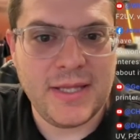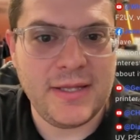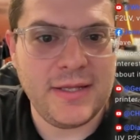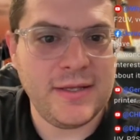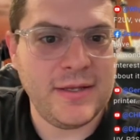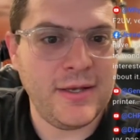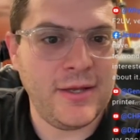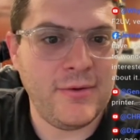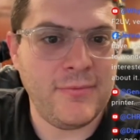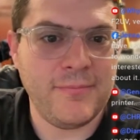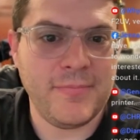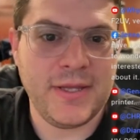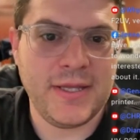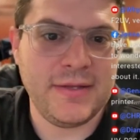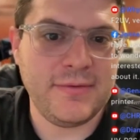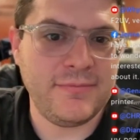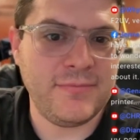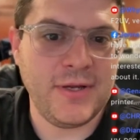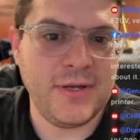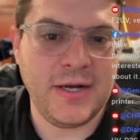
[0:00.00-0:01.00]
You know,
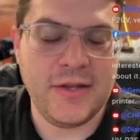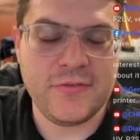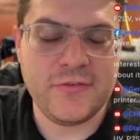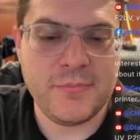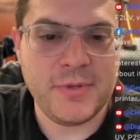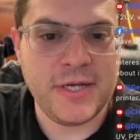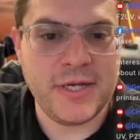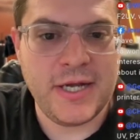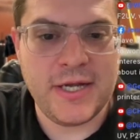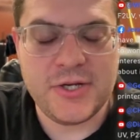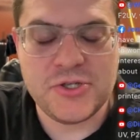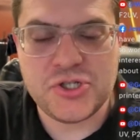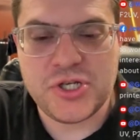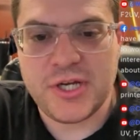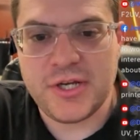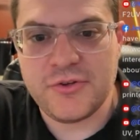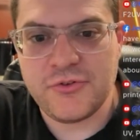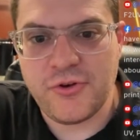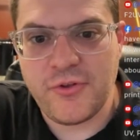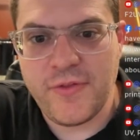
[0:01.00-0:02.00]
there hasn't been any
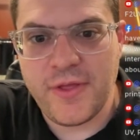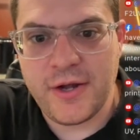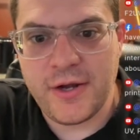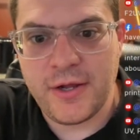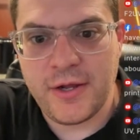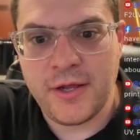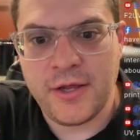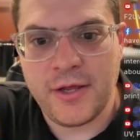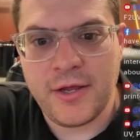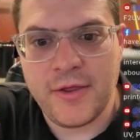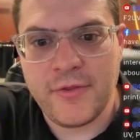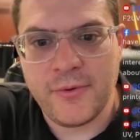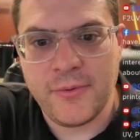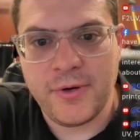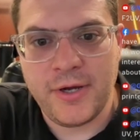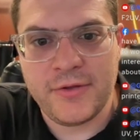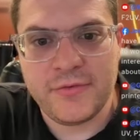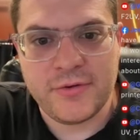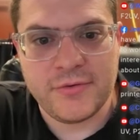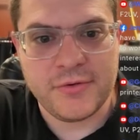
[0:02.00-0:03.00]
change on that
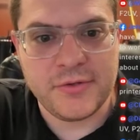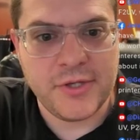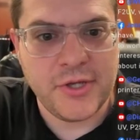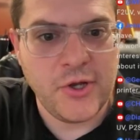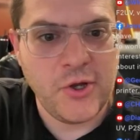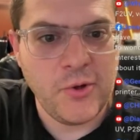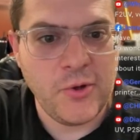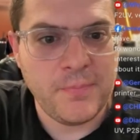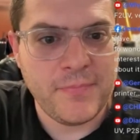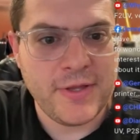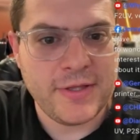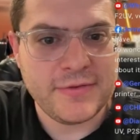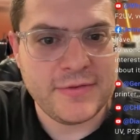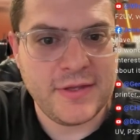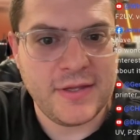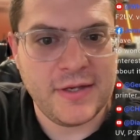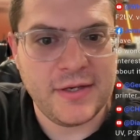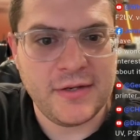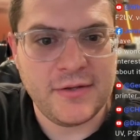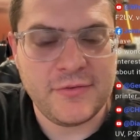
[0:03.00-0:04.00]
otherwise. I really hope that
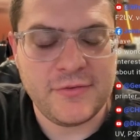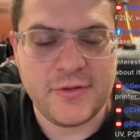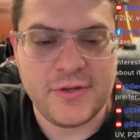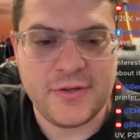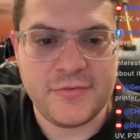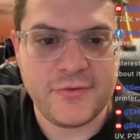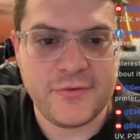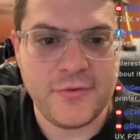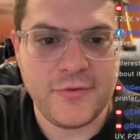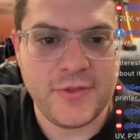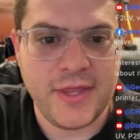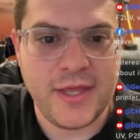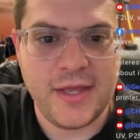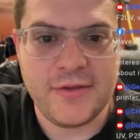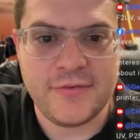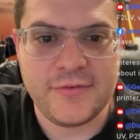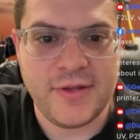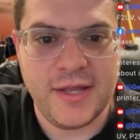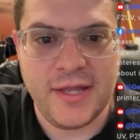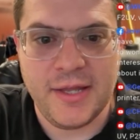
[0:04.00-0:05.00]
that is still the
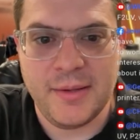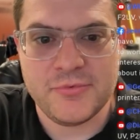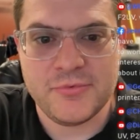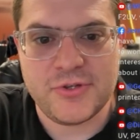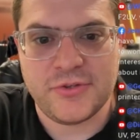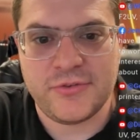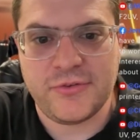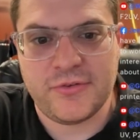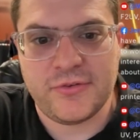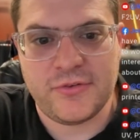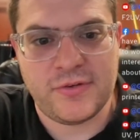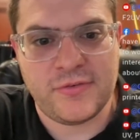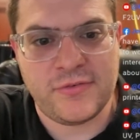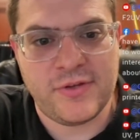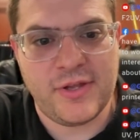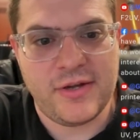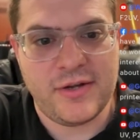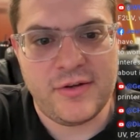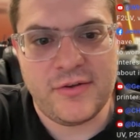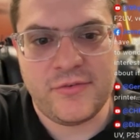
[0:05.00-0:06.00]
case. I am just as
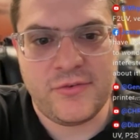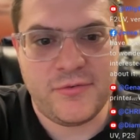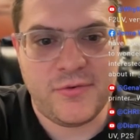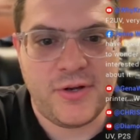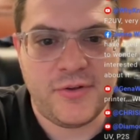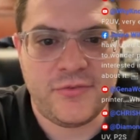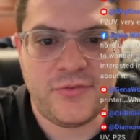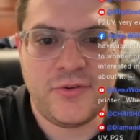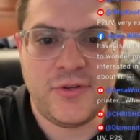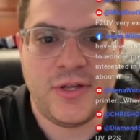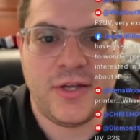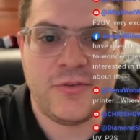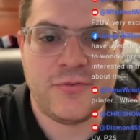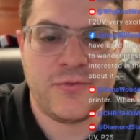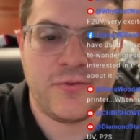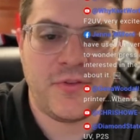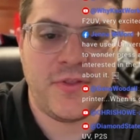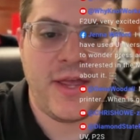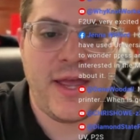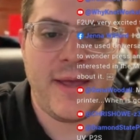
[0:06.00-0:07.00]
excited as the rest of you guys
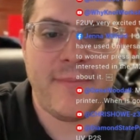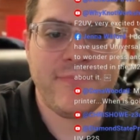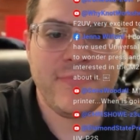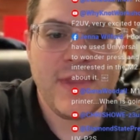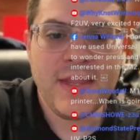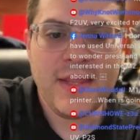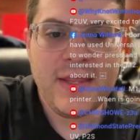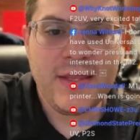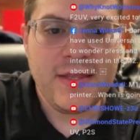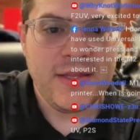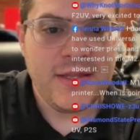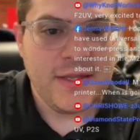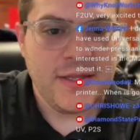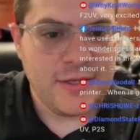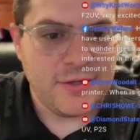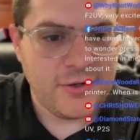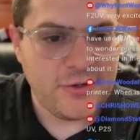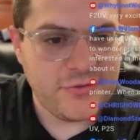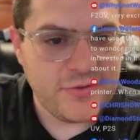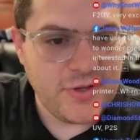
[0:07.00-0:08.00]
for that.
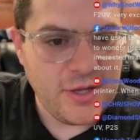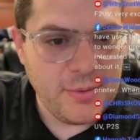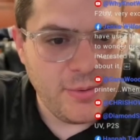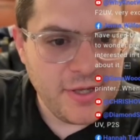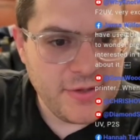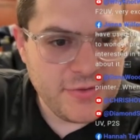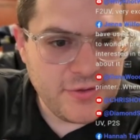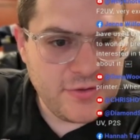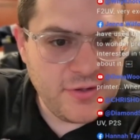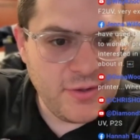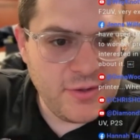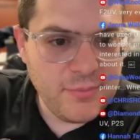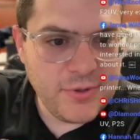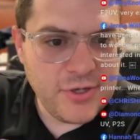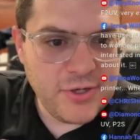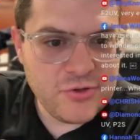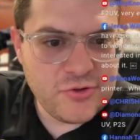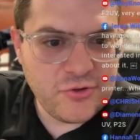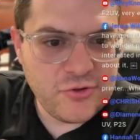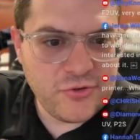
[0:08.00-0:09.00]
Chris, how we got the
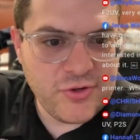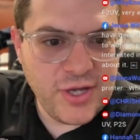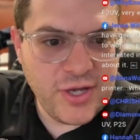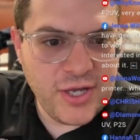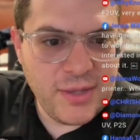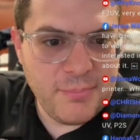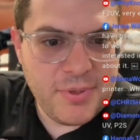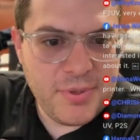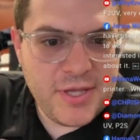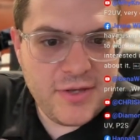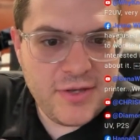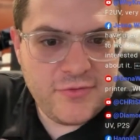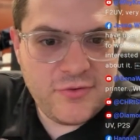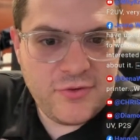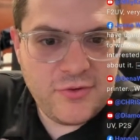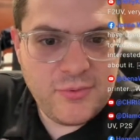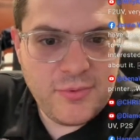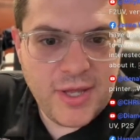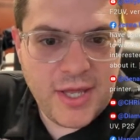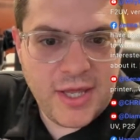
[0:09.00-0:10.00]
D1 and just got
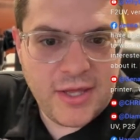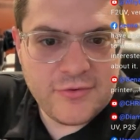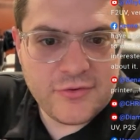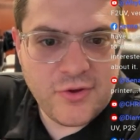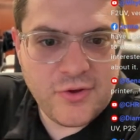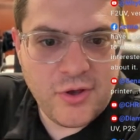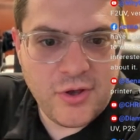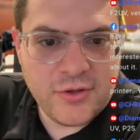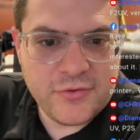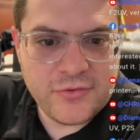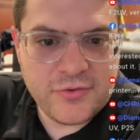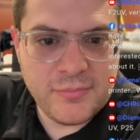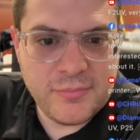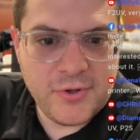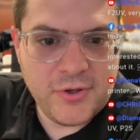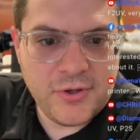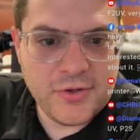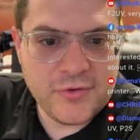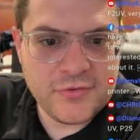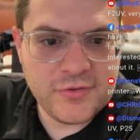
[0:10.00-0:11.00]
P2S.
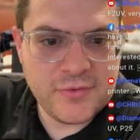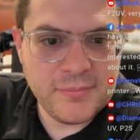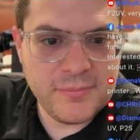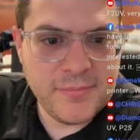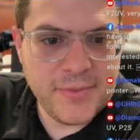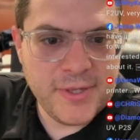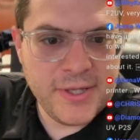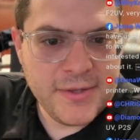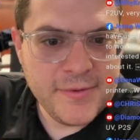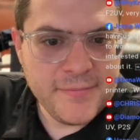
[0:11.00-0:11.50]
Awesome, awesome.